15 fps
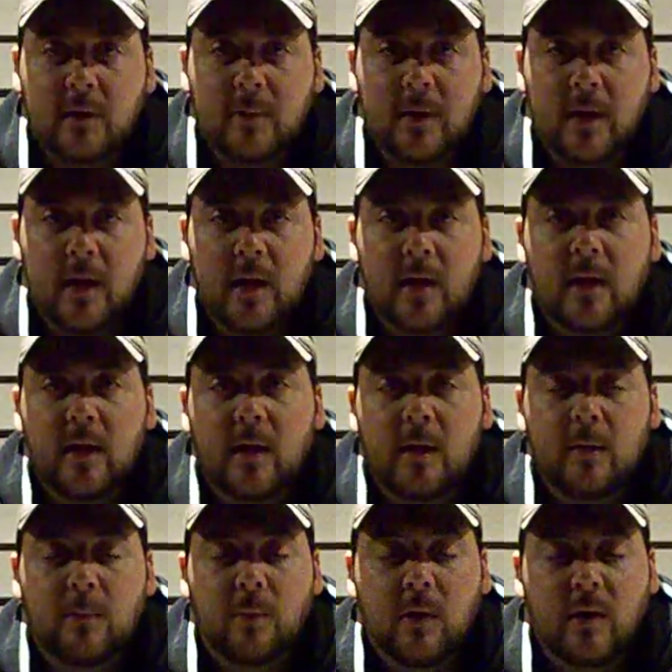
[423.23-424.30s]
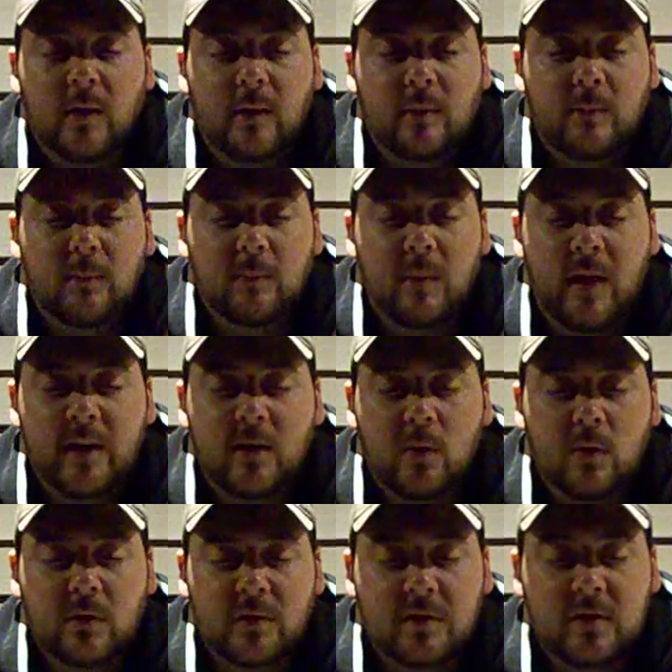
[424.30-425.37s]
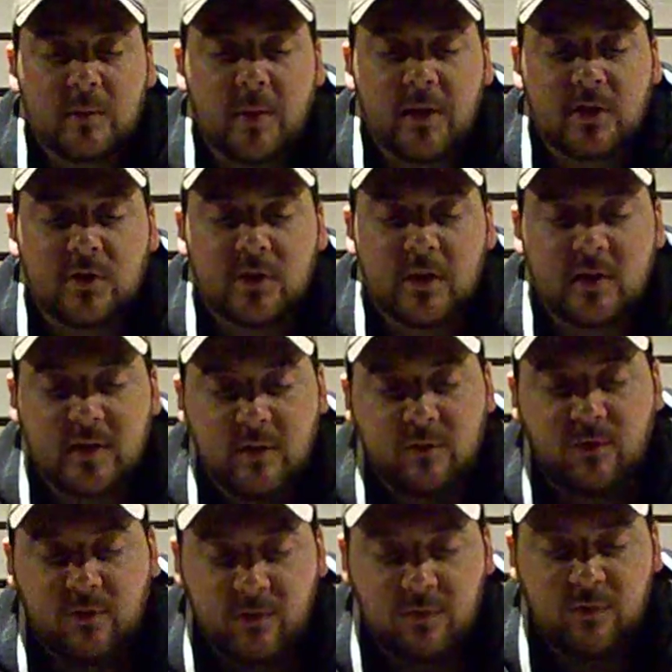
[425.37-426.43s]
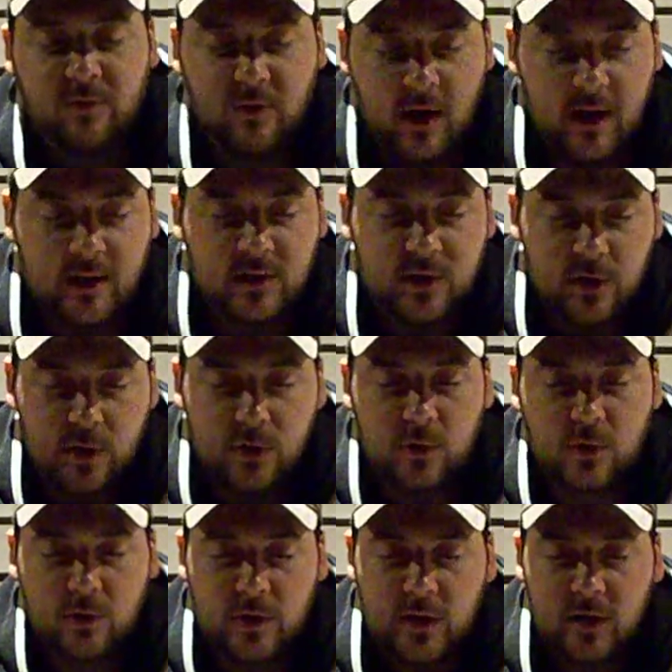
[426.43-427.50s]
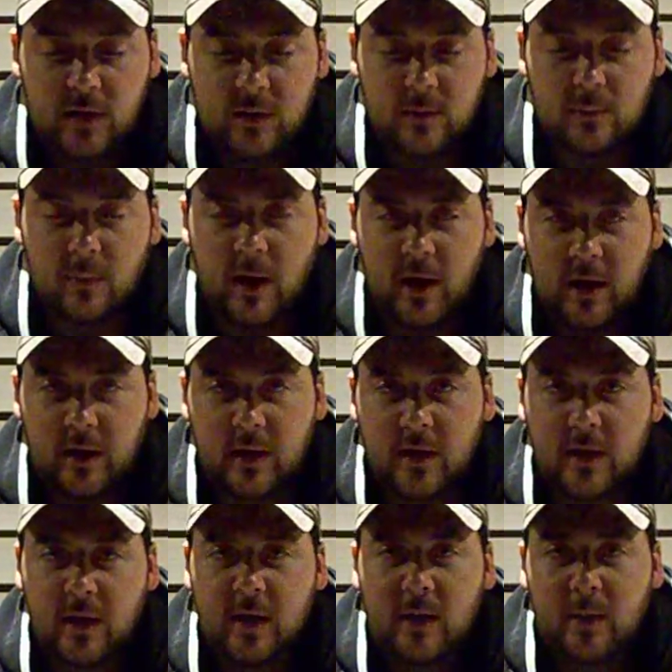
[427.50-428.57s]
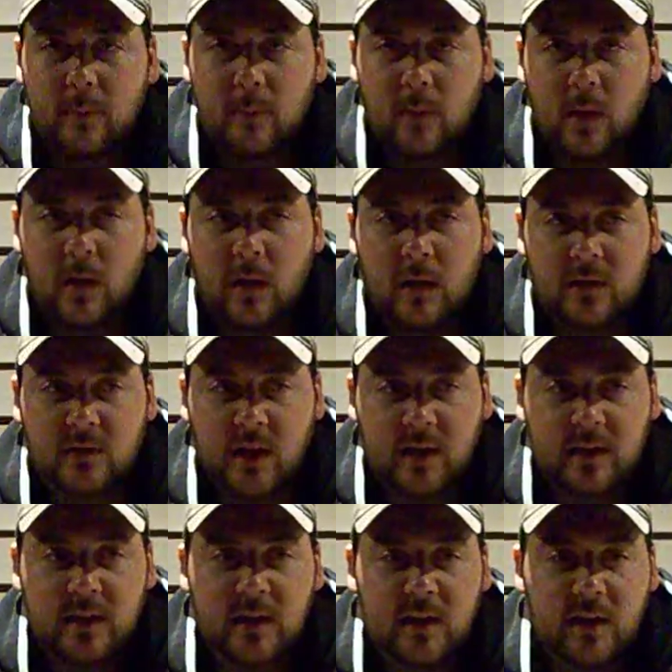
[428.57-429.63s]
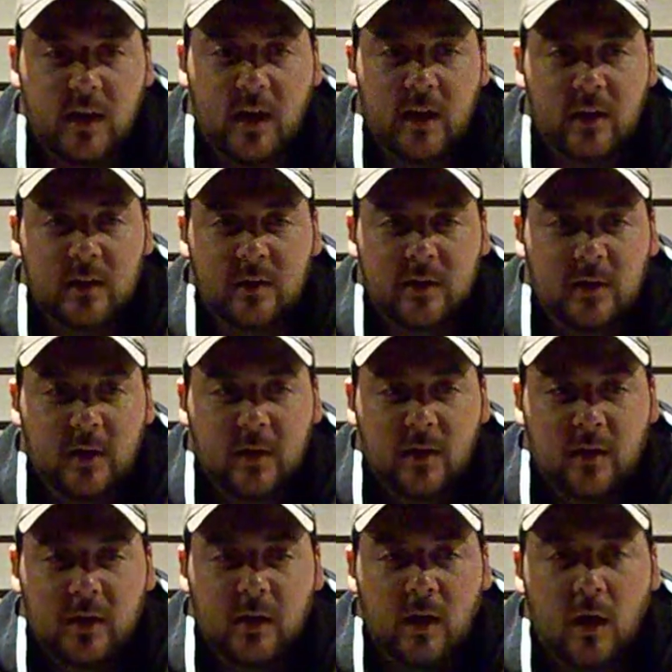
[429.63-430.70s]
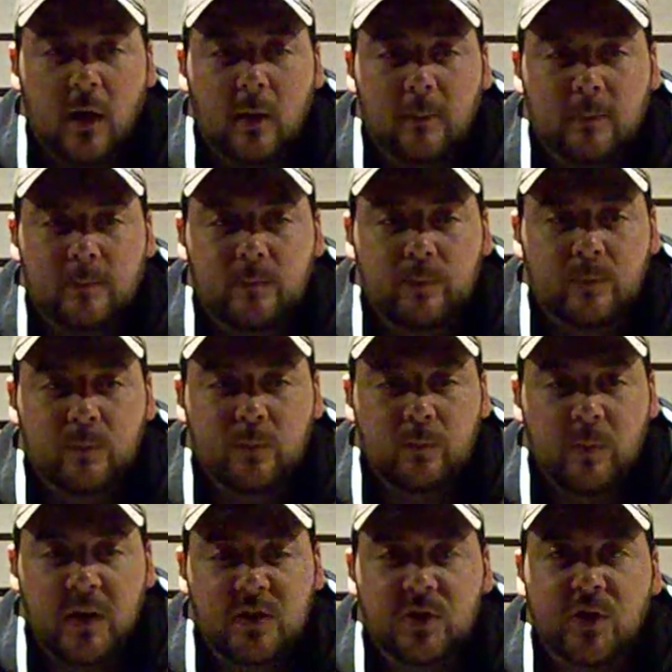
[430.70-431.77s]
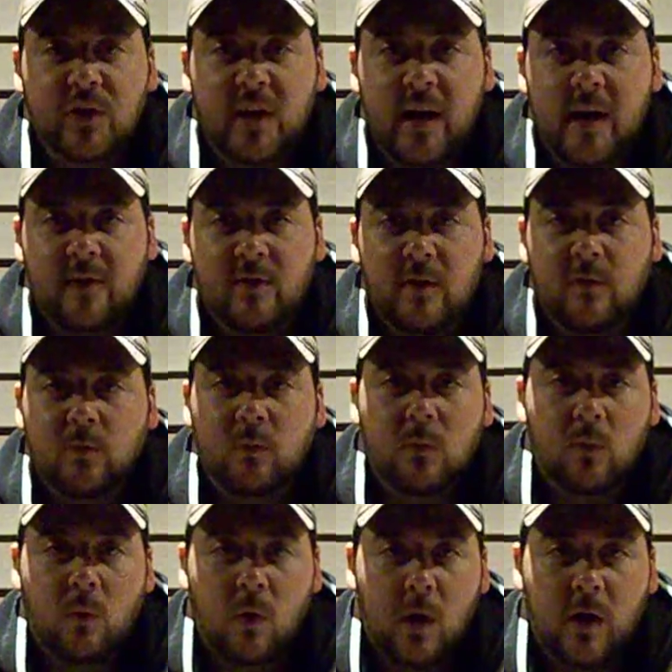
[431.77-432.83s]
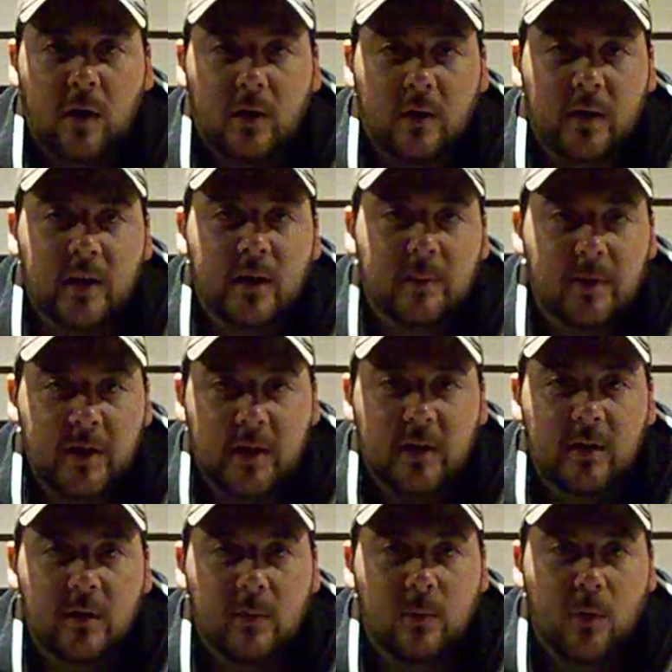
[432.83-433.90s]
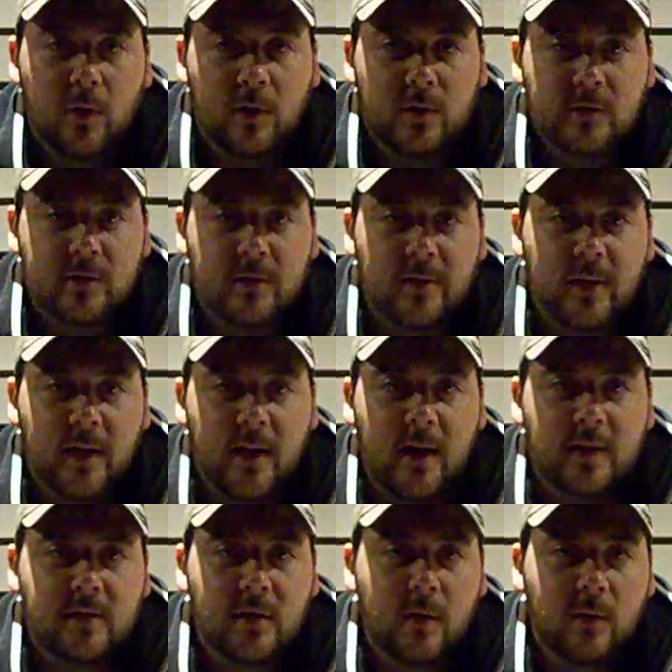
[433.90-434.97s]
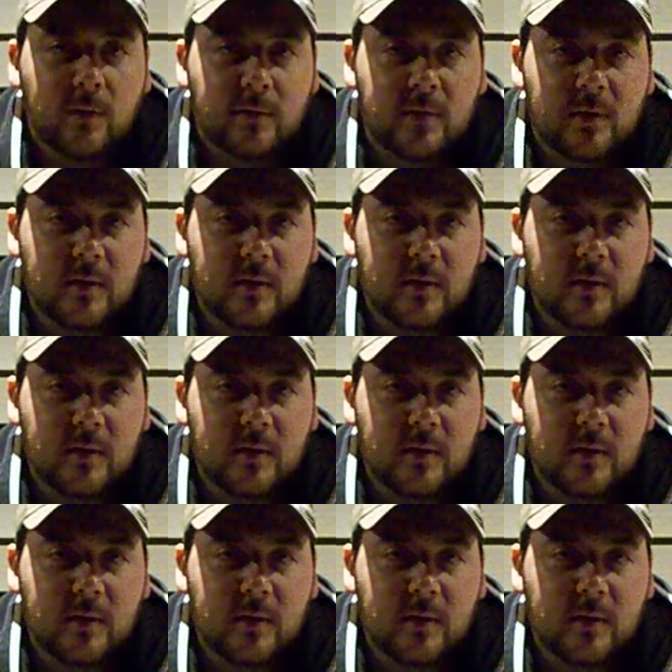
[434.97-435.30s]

to be at. But my goal is to fine tune my technique and make sure that I have enough water in the beginning of the boil so that I don't,